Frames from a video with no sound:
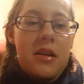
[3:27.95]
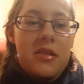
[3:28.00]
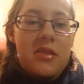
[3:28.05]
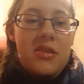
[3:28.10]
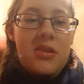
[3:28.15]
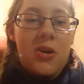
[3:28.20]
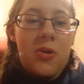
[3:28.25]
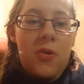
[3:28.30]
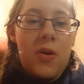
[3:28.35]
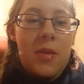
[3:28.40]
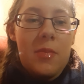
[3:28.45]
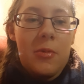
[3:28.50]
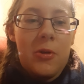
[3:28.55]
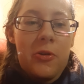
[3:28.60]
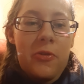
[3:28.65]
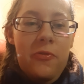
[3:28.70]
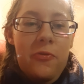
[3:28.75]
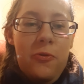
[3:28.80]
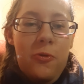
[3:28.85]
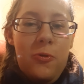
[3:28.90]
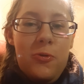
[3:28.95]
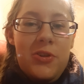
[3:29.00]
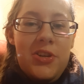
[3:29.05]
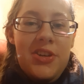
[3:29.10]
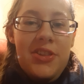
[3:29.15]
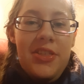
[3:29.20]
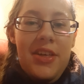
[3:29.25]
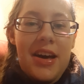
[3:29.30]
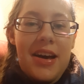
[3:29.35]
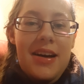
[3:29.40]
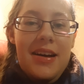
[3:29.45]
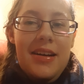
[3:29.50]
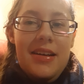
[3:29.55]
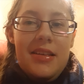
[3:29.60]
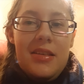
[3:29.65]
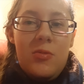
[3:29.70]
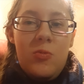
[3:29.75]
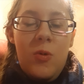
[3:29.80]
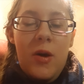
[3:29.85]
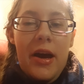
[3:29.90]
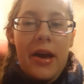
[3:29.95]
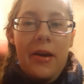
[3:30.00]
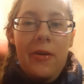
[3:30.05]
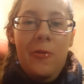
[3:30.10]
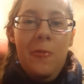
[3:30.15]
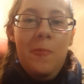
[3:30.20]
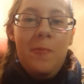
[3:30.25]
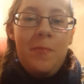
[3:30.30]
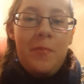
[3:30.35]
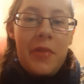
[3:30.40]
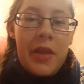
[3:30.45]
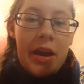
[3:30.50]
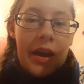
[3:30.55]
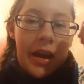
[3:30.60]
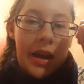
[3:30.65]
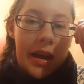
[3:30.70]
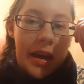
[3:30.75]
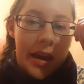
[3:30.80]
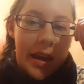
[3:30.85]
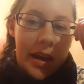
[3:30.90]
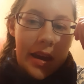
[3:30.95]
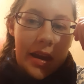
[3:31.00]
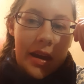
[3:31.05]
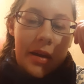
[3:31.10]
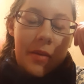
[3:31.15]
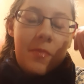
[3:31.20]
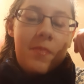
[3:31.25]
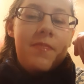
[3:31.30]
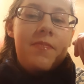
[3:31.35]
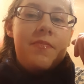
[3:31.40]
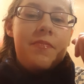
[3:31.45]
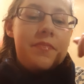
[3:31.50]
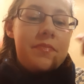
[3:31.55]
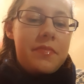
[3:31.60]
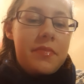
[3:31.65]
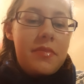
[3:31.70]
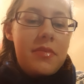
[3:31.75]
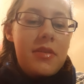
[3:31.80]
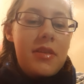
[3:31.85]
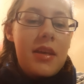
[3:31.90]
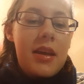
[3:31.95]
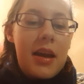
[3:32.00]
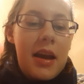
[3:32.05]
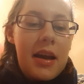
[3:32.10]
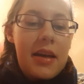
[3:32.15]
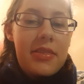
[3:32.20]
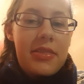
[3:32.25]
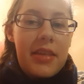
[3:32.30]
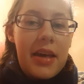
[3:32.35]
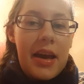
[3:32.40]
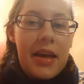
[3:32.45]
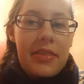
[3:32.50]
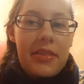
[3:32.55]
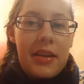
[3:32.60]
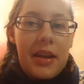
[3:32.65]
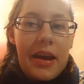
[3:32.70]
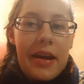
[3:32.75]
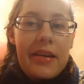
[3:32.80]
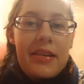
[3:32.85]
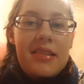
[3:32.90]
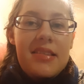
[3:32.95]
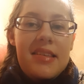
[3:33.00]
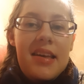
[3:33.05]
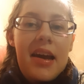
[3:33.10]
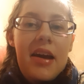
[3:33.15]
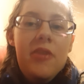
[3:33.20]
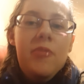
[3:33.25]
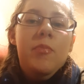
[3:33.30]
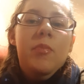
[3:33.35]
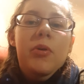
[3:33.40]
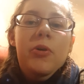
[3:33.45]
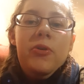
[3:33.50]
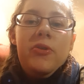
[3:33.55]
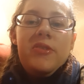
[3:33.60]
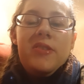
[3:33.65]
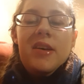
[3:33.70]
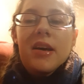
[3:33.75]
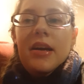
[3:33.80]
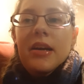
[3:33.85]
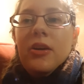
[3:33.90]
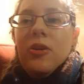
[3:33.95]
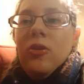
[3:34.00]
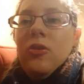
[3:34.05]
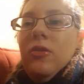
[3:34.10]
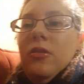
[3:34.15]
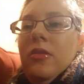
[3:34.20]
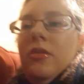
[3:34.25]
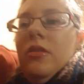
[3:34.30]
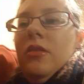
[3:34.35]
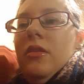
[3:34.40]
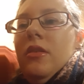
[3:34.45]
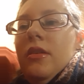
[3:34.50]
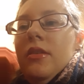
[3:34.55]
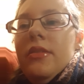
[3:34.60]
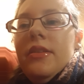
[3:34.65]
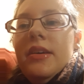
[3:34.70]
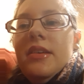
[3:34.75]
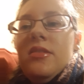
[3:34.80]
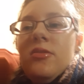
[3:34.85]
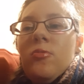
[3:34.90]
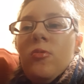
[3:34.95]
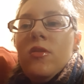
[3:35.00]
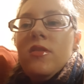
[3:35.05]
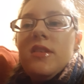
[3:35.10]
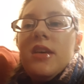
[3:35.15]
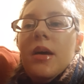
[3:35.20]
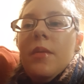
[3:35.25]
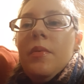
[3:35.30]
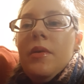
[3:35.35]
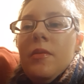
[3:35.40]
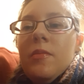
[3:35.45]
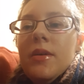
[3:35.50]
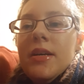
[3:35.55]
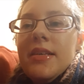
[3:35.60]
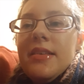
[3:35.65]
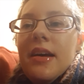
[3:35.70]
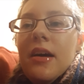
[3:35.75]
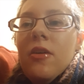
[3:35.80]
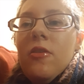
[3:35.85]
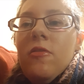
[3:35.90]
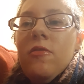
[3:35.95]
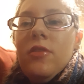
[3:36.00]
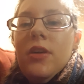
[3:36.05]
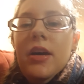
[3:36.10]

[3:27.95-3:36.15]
So I'm looking forward to that as well. And then the next set of books that I got, these are ones that I bought myself.